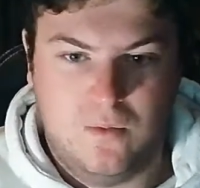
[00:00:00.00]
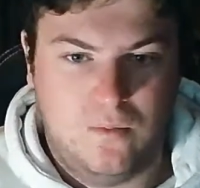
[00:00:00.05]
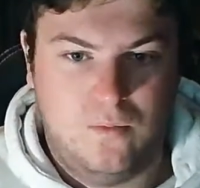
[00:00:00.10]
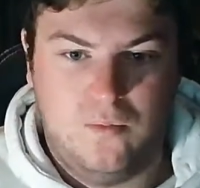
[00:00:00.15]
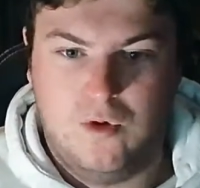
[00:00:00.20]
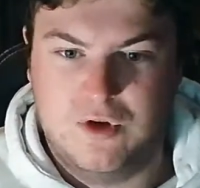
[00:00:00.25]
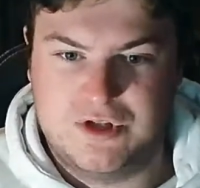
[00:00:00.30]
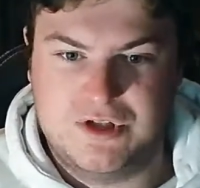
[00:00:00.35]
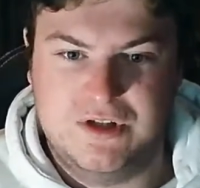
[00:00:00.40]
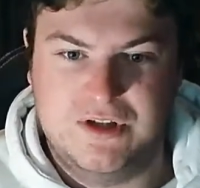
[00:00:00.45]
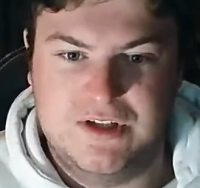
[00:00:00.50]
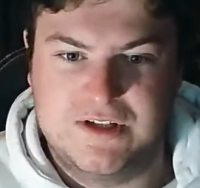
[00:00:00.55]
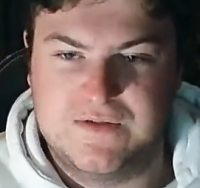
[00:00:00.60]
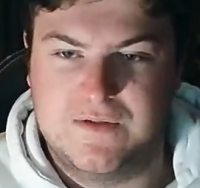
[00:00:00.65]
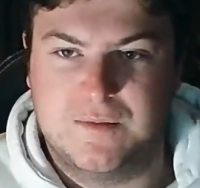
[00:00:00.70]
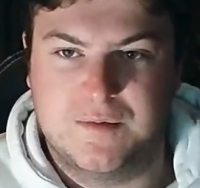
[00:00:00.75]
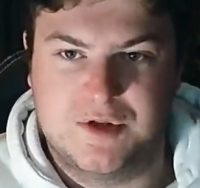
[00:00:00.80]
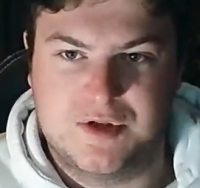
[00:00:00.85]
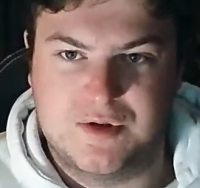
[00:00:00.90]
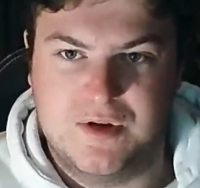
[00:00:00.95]
watching this
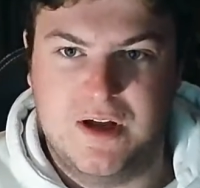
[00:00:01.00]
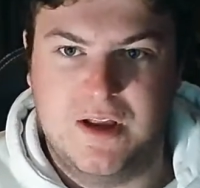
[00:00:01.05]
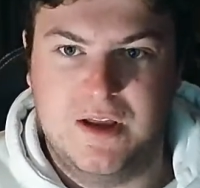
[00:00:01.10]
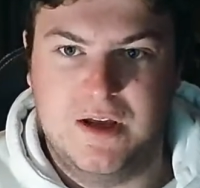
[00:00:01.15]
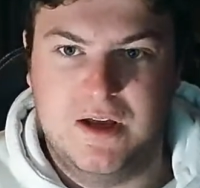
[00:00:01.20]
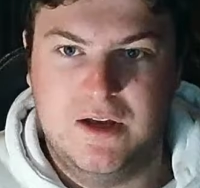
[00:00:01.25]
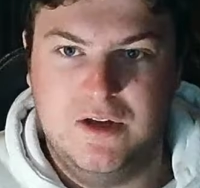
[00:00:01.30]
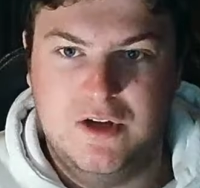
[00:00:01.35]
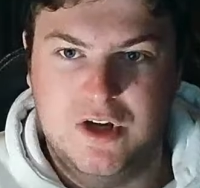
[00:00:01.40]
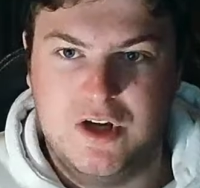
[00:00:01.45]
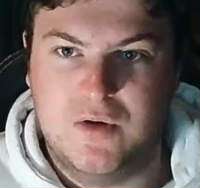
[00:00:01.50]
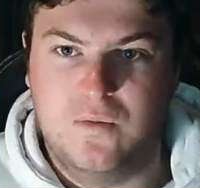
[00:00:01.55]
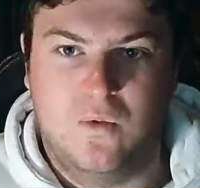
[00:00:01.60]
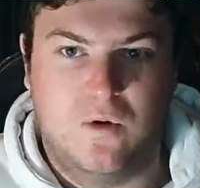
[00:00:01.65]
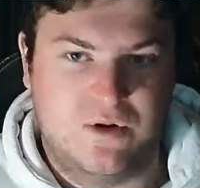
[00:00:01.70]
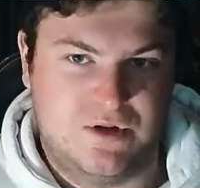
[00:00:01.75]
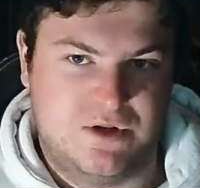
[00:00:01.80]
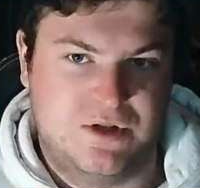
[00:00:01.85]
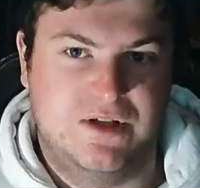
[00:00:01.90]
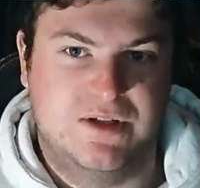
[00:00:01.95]
from Australia, you can
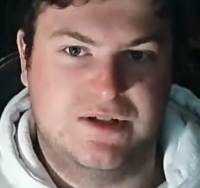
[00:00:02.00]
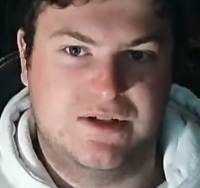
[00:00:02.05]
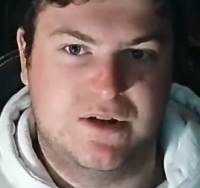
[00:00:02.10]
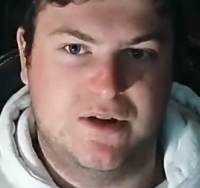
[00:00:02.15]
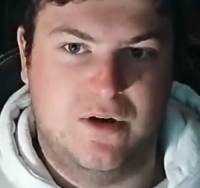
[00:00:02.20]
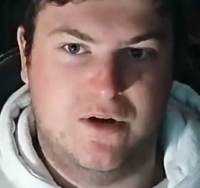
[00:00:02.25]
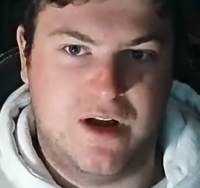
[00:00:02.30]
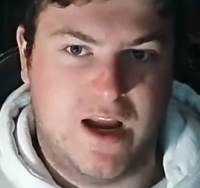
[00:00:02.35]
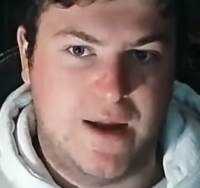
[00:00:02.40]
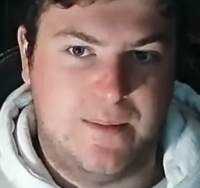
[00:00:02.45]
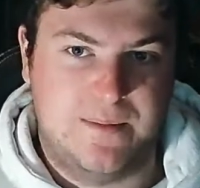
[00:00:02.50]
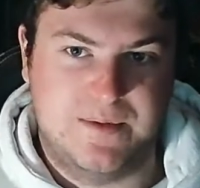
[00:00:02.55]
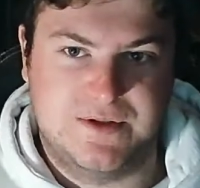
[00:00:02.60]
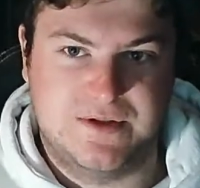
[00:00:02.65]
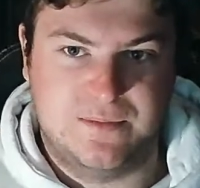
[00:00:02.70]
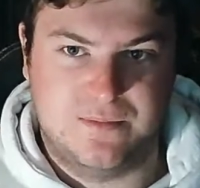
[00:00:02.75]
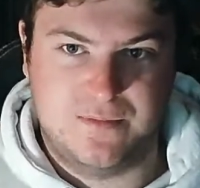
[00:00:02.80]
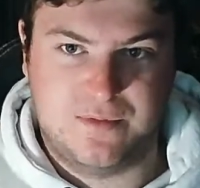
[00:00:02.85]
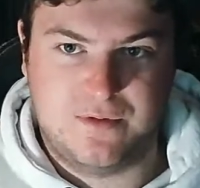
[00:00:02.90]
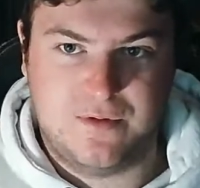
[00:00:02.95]
watch this on
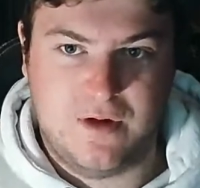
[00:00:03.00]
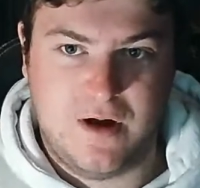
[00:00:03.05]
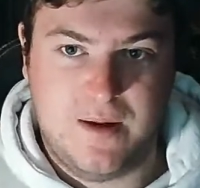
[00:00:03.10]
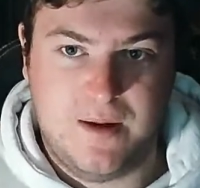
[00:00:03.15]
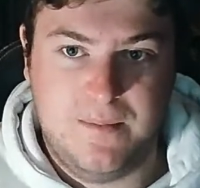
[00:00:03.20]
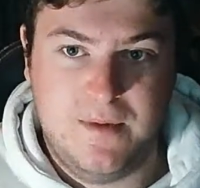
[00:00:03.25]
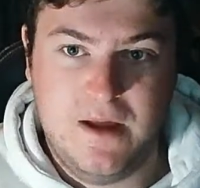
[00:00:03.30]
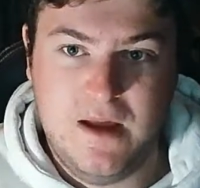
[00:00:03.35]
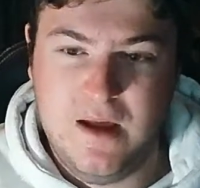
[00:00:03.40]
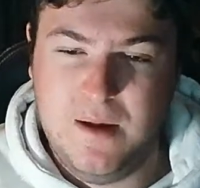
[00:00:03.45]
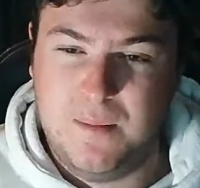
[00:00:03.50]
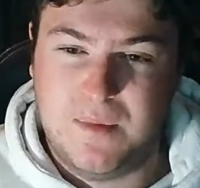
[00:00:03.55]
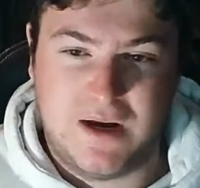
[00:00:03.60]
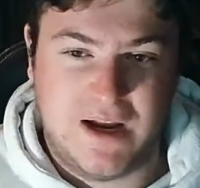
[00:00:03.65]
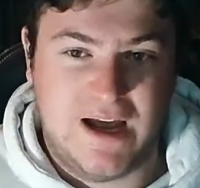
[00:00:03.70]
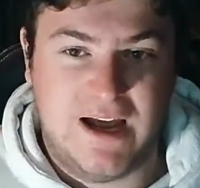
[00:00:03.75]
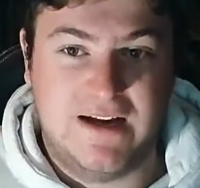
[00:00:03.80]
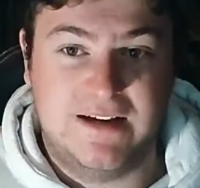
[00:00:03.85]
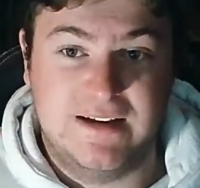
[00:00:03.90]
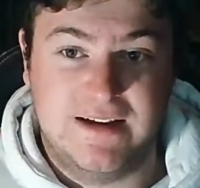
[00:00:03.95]
Amazon Prime, but
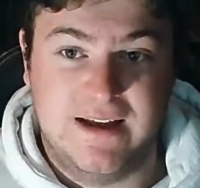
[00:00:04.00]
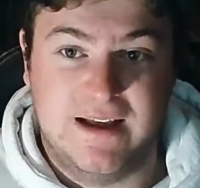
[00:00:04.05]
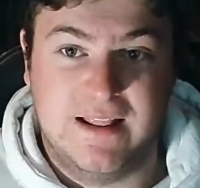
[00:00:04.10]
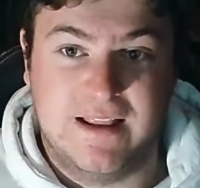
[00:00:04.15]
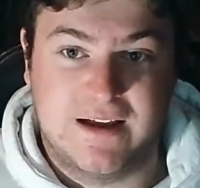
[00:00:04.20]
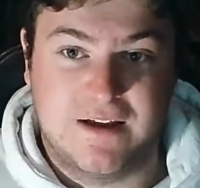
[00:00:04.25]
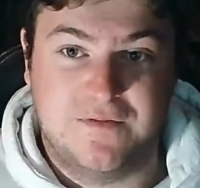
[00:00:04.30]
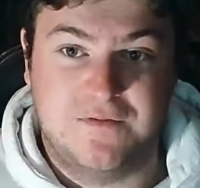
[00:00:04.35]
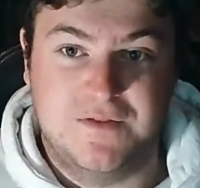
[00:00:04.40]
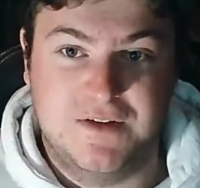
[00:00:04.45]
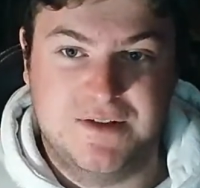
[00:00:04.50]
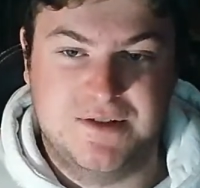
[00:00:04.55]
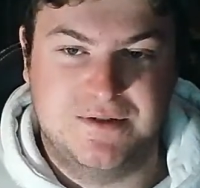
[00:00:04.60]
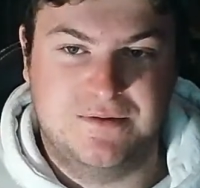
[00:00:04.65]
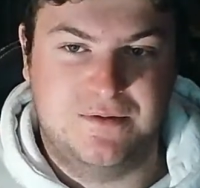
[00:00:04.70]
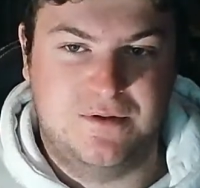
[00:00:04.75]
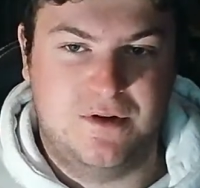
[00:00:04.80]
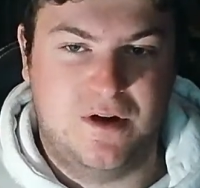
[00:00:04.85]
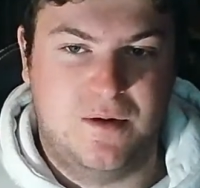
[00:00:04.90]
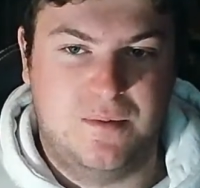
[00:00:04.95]
I had to get like a
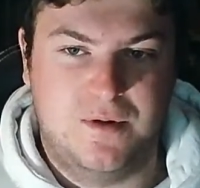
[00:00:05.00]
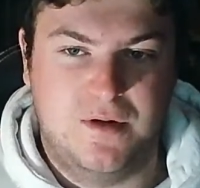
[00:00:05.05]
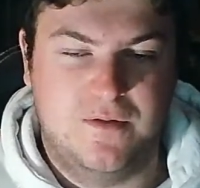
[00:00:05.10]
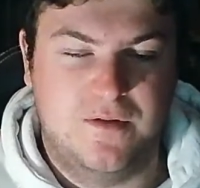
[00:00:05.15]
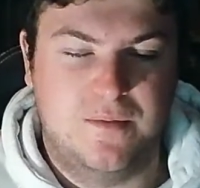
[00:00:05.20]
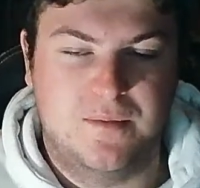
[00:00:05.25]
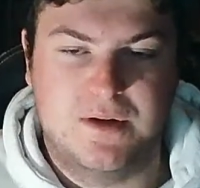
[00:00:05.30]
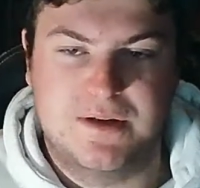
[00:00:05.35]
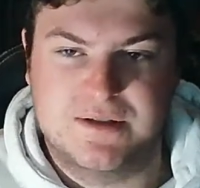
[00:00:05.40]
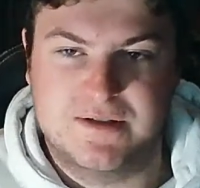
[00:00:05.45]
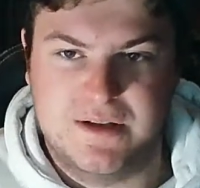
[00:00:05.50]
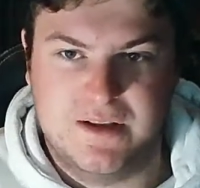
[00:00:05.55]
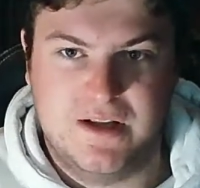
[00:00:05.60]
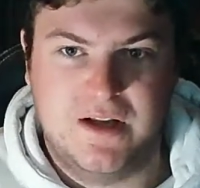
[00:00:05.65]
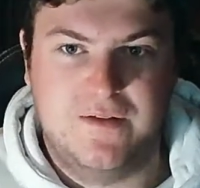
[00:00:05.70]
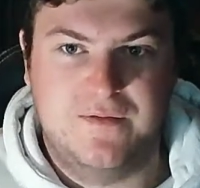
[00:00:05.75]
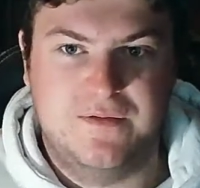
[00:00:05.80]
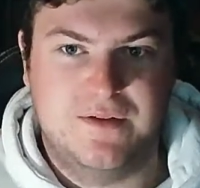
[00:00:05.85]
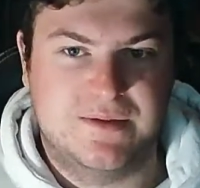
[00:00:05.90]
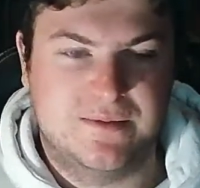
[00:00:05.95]
physical copy of it because I
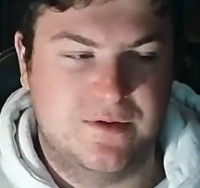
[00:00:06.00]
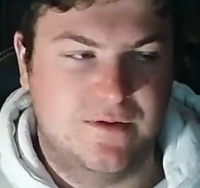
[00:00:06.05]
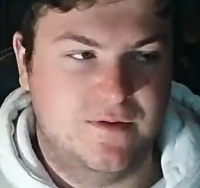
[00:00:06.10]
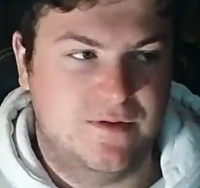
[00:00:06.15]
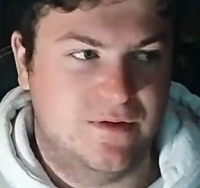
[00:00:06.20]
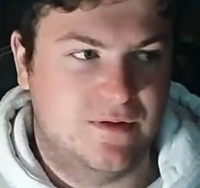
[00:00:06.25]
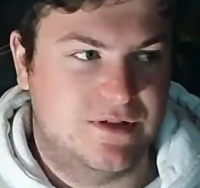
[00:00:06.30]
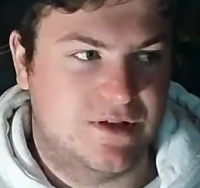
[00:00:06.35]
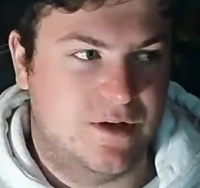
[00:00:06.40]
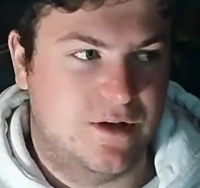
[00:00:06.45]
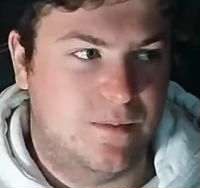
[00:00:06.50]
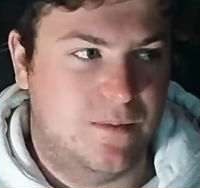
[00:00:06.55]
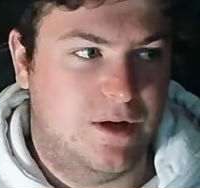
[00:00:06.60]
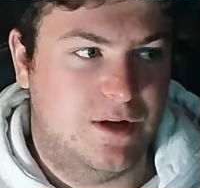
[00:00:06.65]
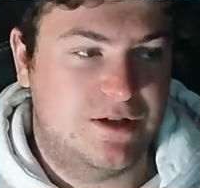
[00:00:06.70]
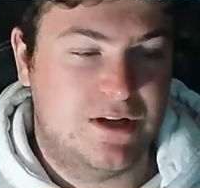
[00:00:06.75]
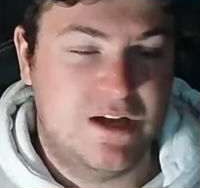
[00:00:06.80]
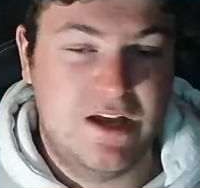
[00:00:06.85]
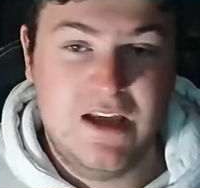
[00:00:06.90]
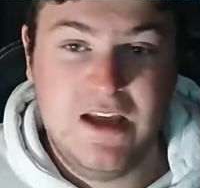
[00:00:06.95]
love this movie so
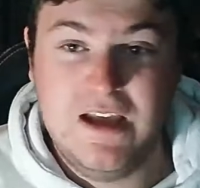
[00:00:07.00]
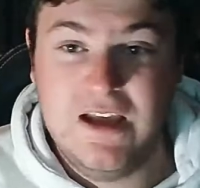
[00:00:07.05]
much.